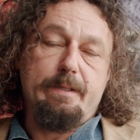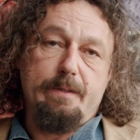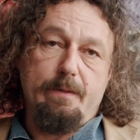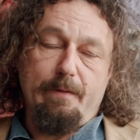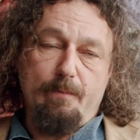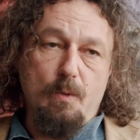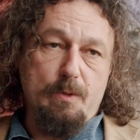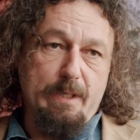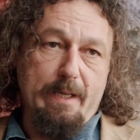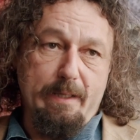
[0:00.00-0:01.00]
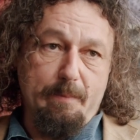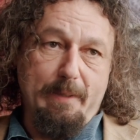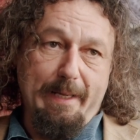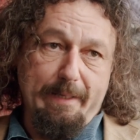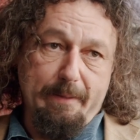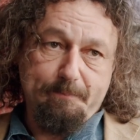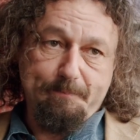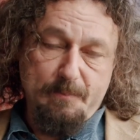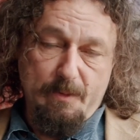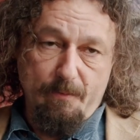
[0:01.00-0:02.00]
to sort of more say in planning.
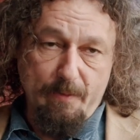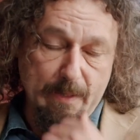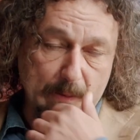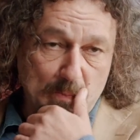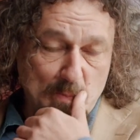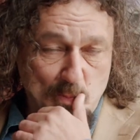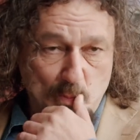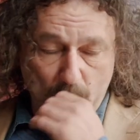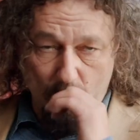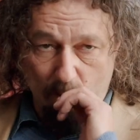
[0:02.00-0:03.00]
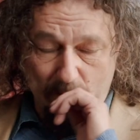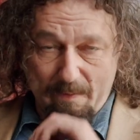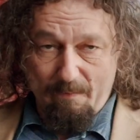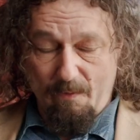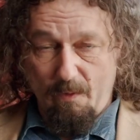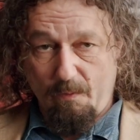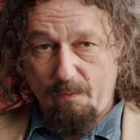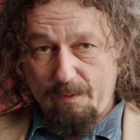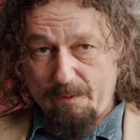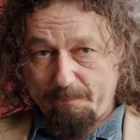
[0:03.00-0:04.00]
So really what it
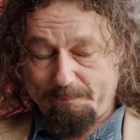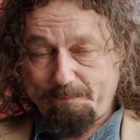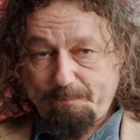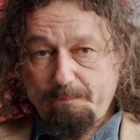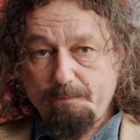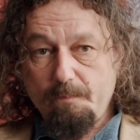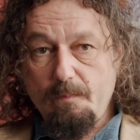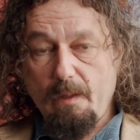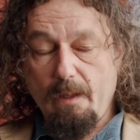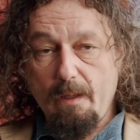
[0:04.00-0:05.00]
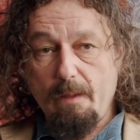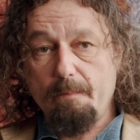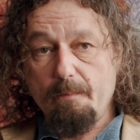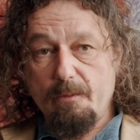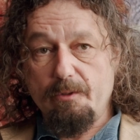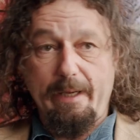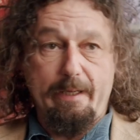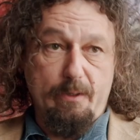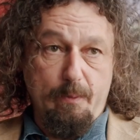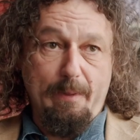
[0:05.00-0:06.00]
involved was
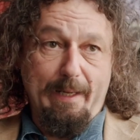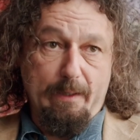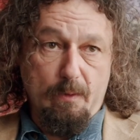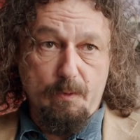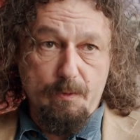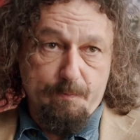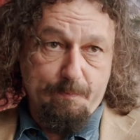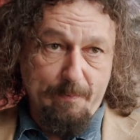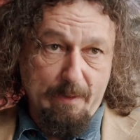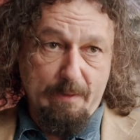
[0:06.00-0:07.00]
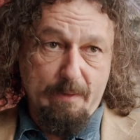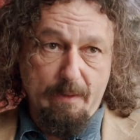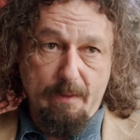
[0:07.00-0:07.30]
creating new planning laws, and